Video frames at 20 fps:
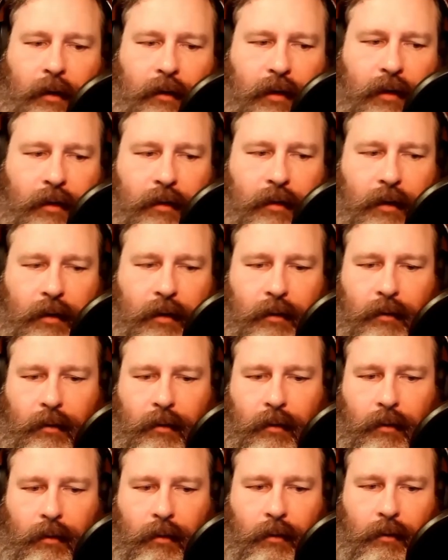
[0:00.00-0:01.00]
I think that,
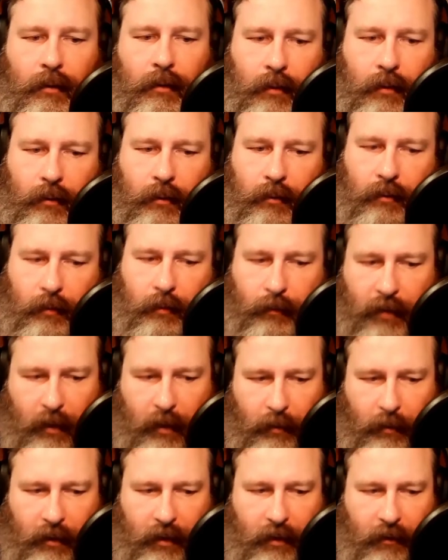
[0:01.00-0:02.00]
you know, the
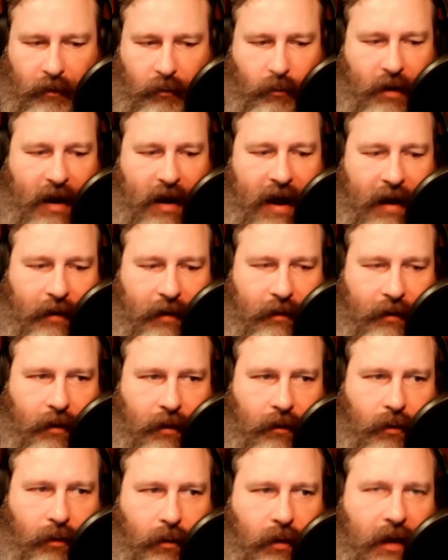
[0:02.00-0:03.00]
public is
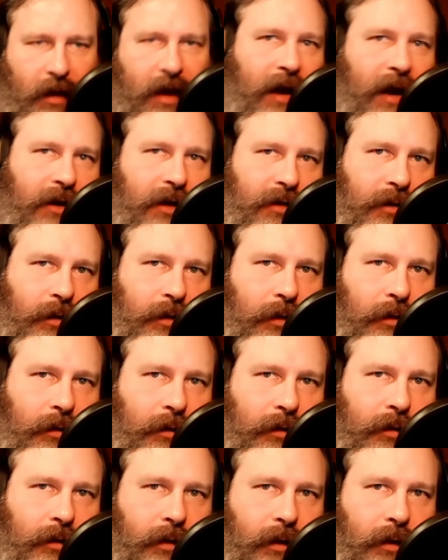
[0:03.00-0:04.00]
reacting to the
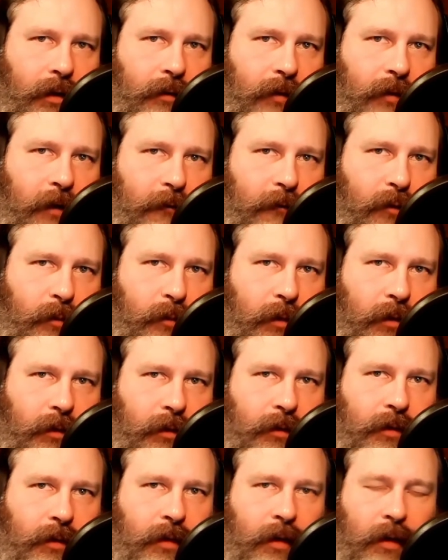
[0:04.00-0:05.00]
actions of
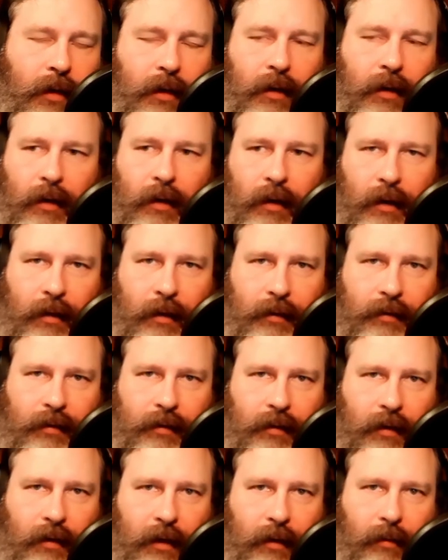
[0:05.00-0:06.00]
governments
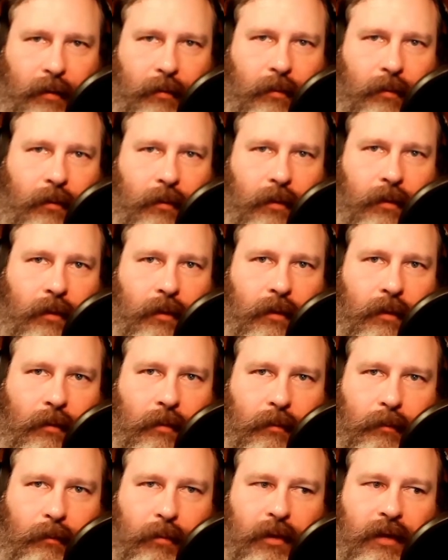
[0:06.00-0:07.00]
and, and
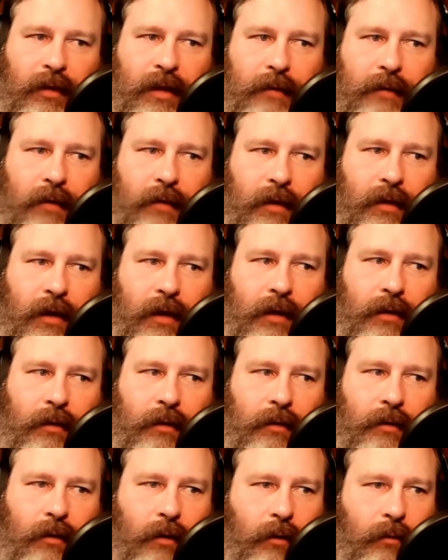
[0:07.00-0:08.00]
believing that
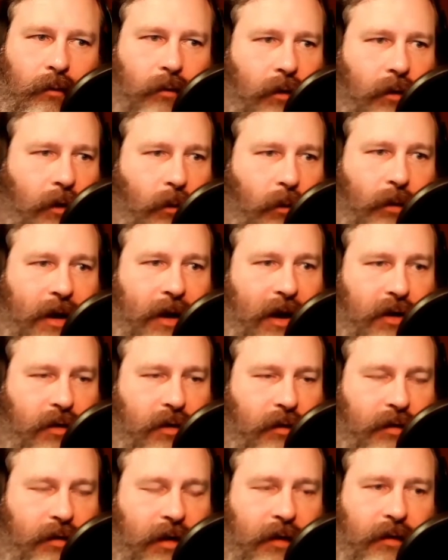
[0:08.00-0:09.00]
you know in a
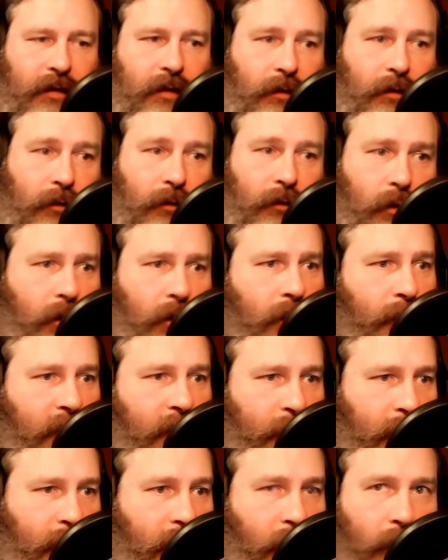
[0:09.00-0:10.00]
rational sense nuclear
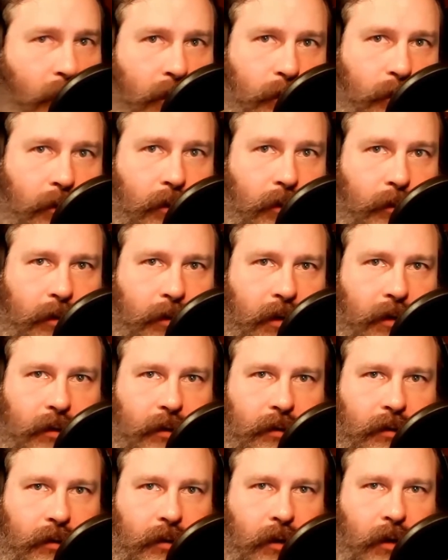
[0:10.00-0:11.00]
must be horrible
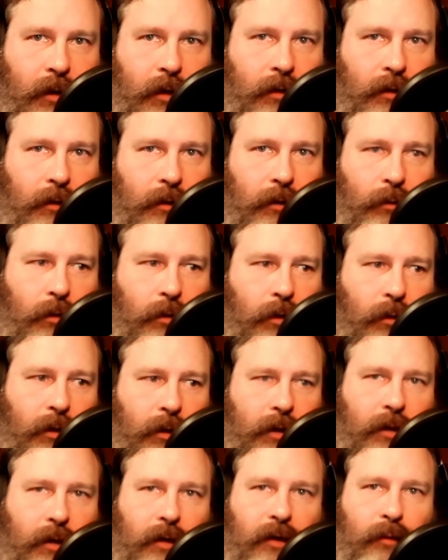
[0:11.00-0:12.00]
because look we're
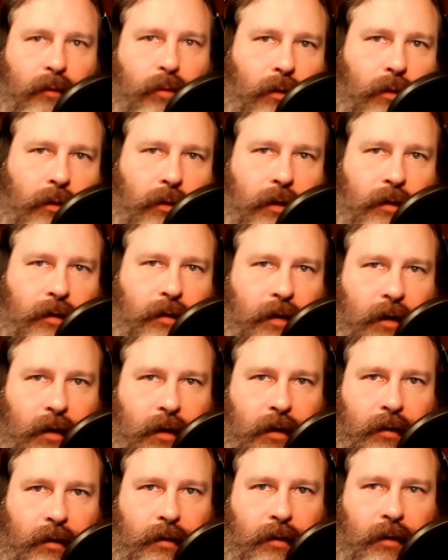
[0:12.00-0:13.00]
going to these polluted
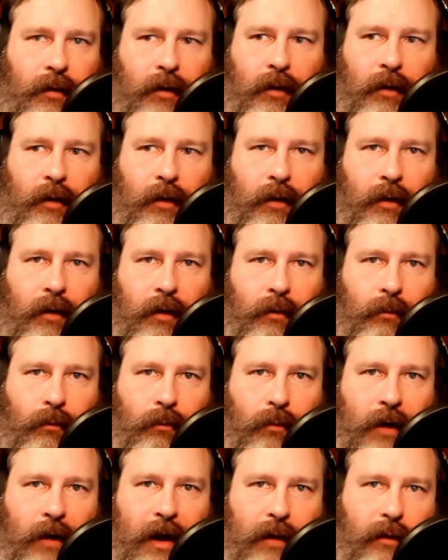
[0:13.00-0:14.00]
cities
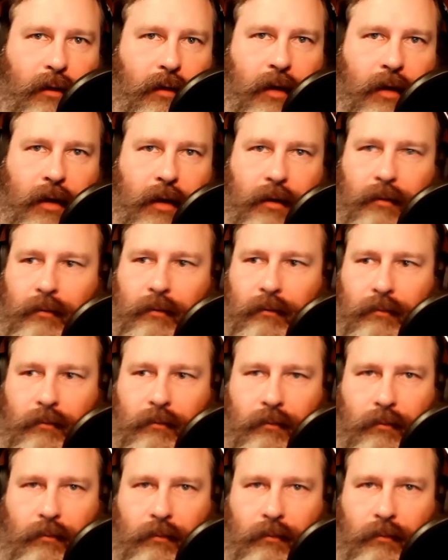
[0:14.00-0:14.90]
rather than